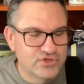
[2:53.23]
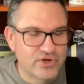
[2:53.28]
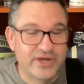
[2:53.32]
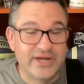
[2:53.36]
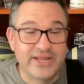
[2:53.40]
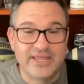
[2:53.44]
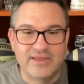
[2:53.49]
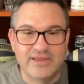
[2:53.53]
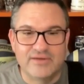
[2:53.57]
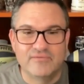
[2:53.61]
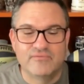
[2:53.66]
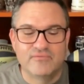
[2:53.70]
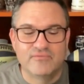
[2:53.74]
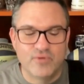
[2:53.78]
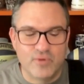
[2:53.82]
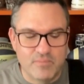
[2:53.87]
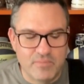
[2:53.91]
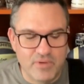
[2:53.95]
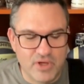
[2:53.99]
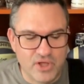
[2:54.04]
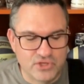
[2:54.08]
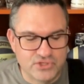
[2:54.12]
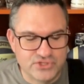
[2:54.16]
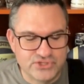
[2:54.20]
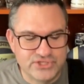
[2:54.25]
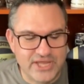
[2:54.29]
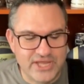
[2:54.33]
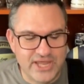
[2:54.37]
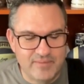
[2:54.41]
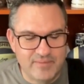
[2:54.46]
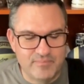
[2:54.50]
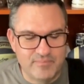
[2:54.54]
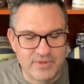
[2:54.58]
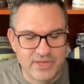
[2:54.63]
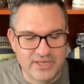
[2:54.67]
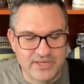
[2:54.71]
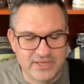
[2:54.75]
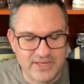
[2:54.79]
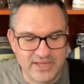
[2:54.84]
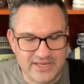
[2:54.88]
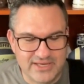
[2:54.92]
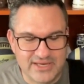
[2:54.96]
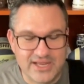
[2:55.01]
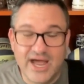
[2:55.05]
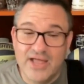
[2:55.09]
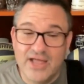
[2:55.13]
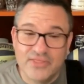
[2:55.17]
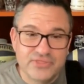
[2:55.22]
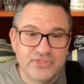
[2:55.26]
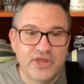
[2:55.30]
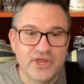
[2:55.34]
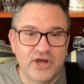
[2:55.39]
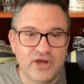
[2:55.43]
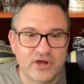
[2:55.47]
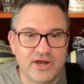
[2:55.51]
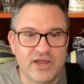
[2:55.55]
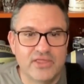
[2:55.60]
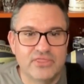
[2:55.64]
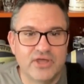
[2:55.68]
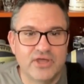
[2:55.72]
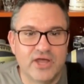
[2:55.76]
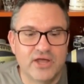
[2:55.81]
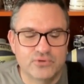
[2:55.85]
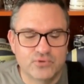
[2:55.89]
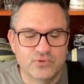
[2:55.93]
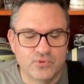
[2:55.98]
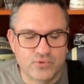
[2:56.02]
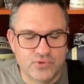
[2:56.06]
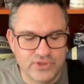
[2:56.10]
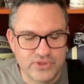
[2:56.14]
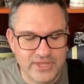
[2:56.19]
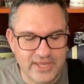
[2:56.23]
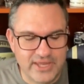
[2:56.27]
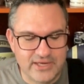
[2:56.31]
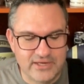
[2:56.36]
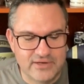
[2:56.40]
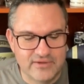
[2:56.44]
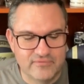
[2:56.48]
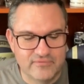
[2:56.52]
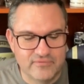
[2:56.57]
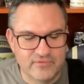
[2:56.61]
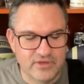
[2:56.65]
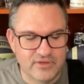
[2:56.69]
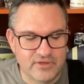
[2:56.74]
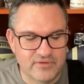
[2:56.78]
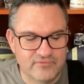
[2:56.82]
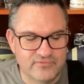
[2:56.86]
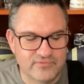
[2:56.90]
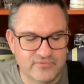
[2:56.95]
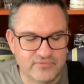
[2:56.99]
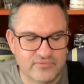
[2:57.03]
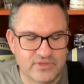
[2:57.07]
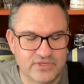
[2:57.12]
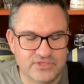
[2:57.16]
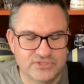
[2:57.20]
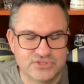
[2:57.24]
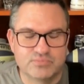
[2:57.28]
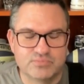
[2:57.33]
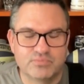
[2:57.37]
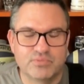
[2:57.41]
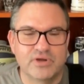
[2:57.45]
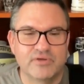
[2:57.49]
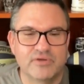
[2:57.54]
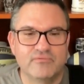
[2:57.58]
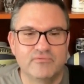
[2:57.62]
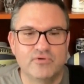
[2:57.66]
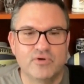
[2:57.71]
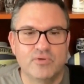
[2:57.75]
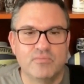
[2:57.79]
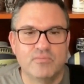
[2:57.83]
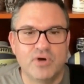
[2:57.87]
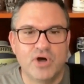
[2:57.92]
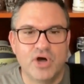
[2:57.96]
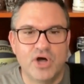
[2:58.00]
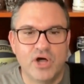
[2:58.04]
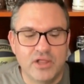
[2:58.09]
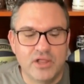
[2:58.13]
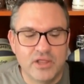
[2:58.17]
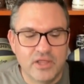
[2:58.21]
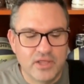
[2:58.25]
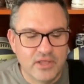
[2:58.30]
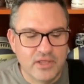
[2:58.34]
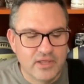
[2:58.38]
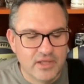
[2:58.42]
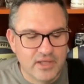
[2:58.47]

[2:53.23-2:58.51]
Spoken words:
to get in football shape and got there, I thought, toward the end of spring football.